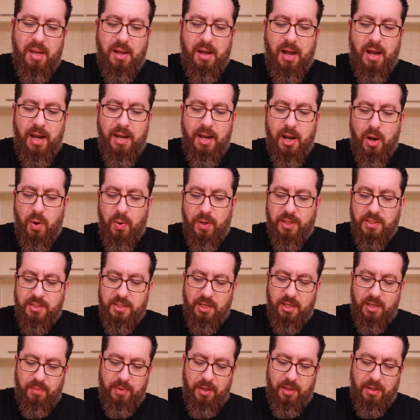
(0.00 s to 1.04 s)
I know it's
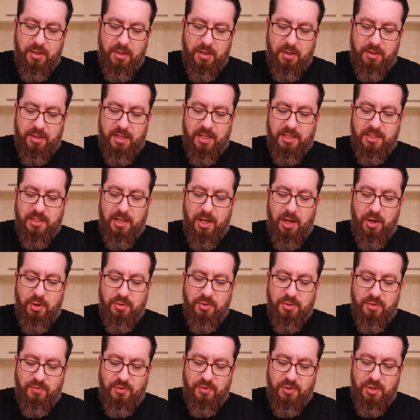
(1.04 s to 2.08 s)
going to be good. There's
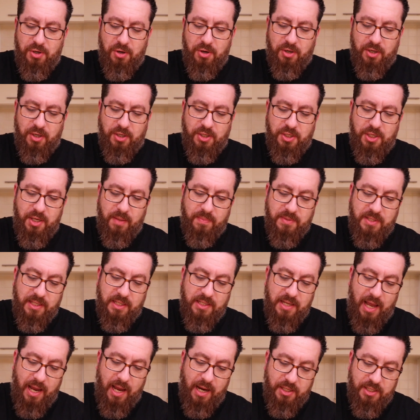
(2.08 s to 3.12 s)
loads of chocolate chips.
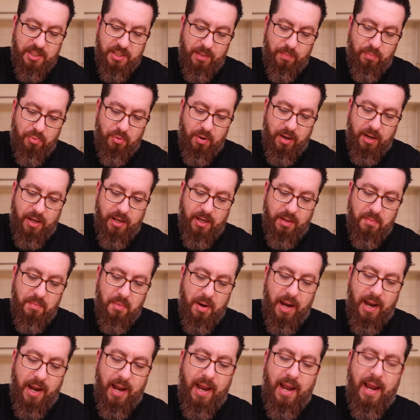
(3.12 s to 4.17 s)
It's actually breaking in
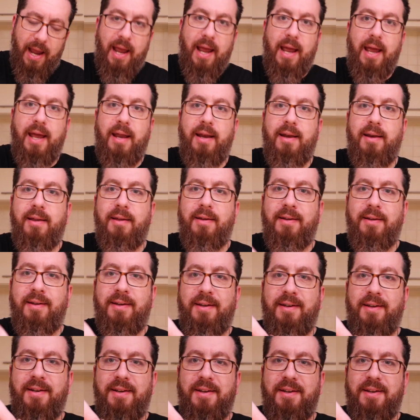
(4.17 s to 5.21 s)
my hand
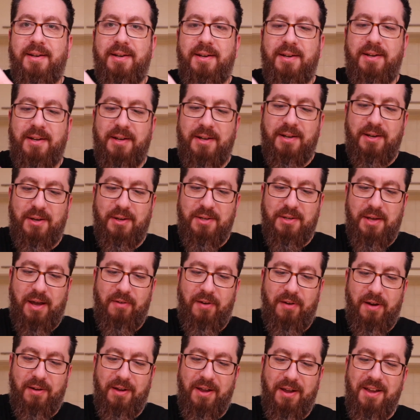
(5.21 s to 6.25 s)
because
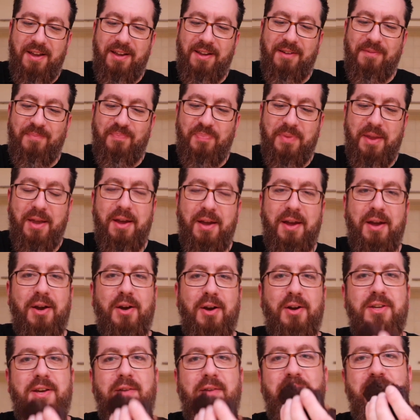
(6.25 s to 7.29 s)

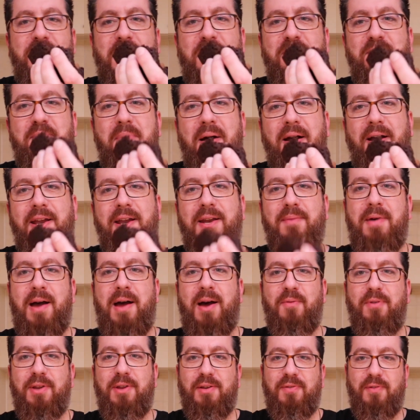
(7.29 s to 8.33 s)
I've been mucking
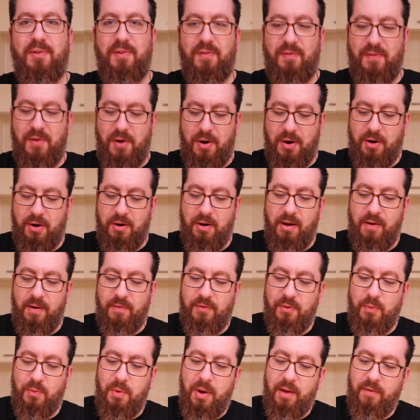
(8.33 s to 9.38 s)
about with this for the
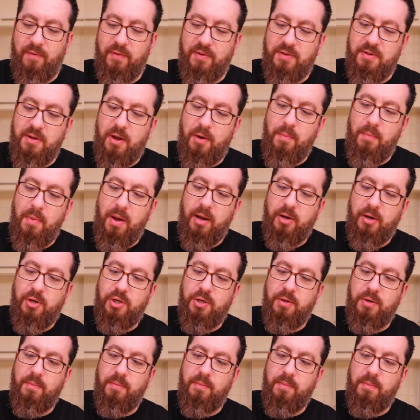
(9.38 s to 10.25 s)
photographs and whatever so much.